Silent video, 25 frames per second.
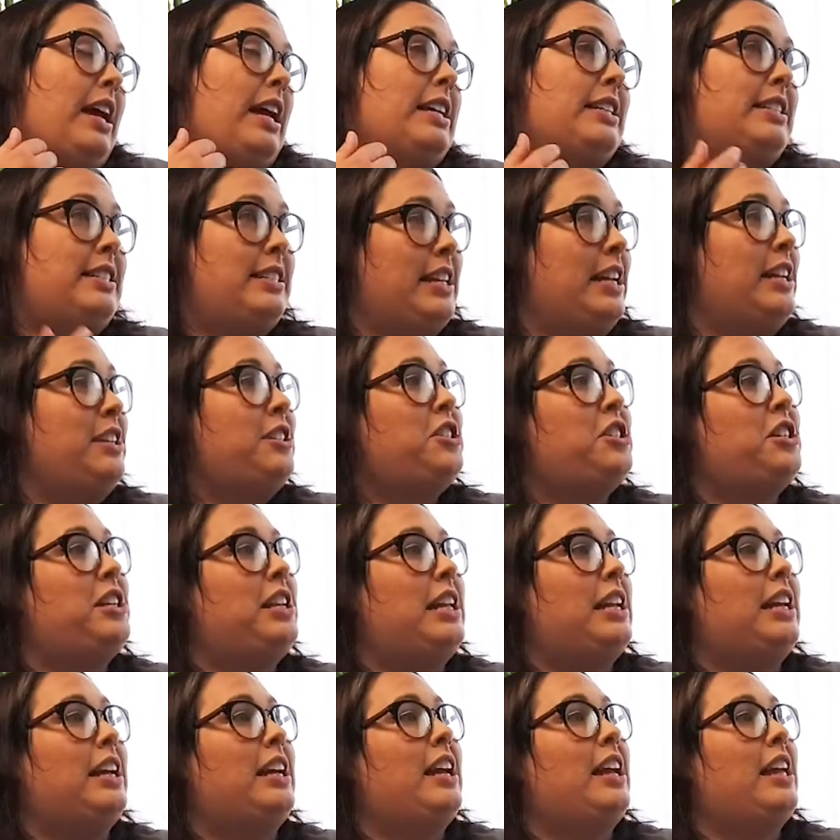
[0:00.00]

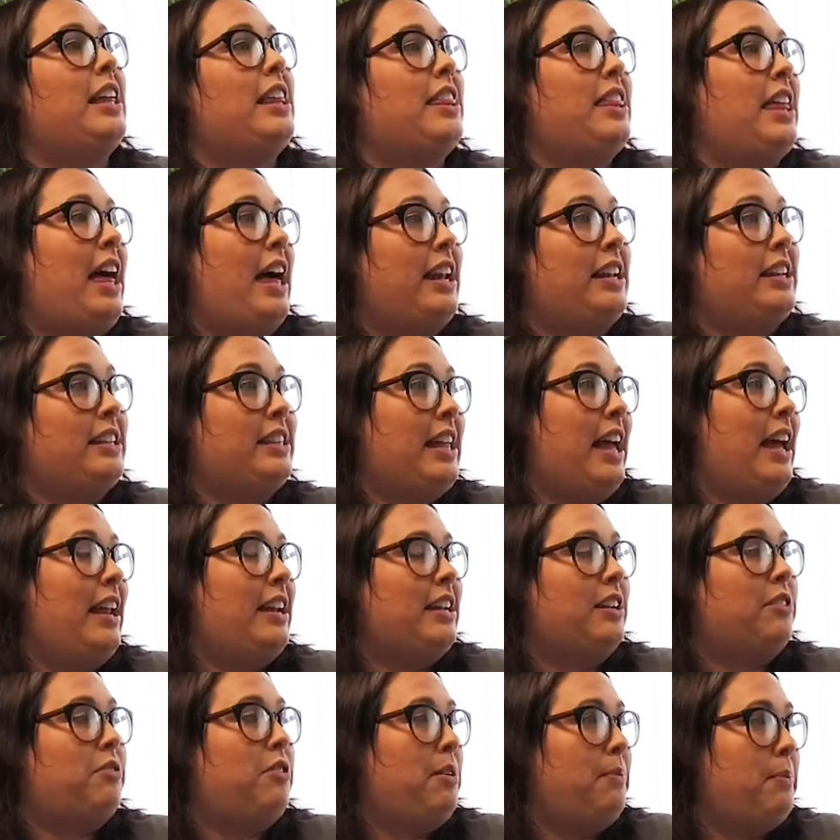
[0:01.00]
essentially
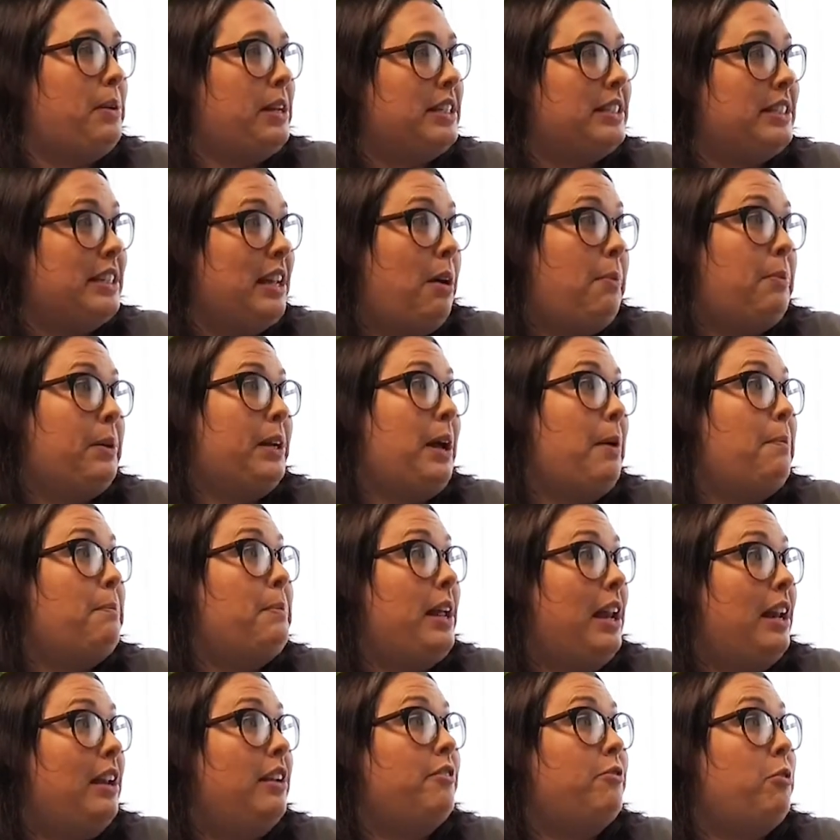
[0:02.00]
that agreement has now
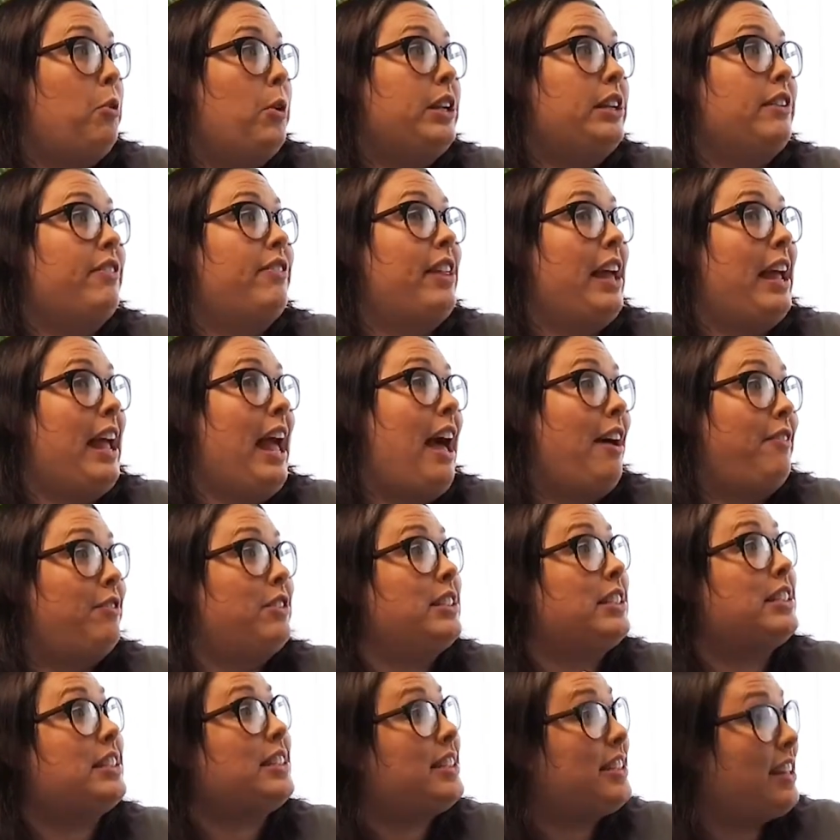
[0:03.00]
become null and void if they
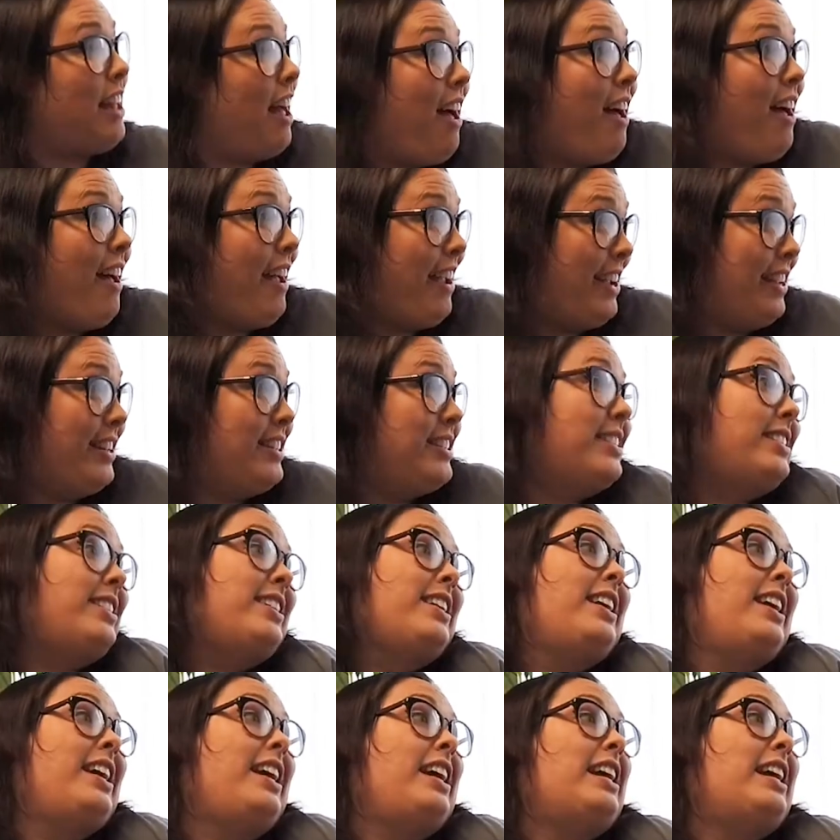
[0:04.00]
haven't signed,